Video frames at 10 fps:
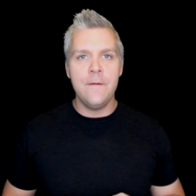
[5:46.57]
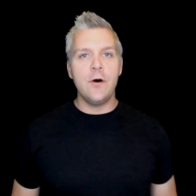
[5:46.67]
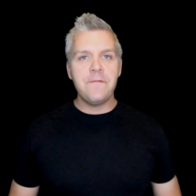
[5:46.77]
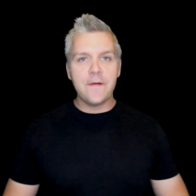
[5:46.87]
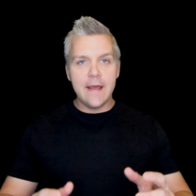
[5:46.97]
And
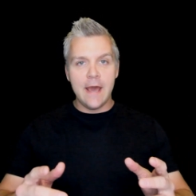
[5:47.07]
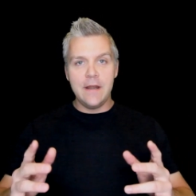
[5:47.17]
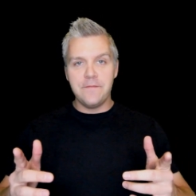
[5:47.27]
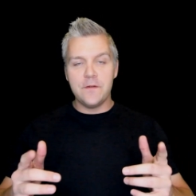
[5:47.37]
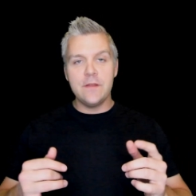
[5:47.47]
don't
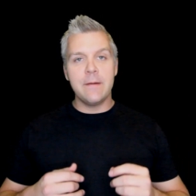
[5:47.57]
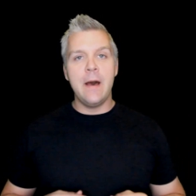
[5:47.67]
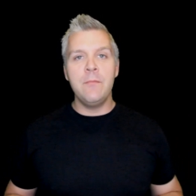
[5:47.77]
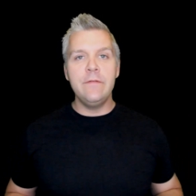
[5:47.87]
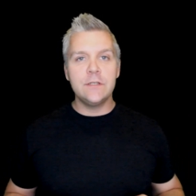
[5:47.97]
forget, if you're thinking
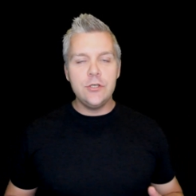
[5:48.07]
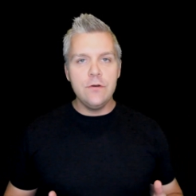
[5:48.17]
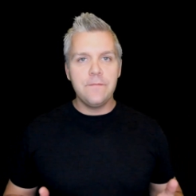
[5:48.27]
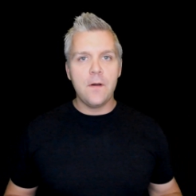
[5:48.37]
about moving to,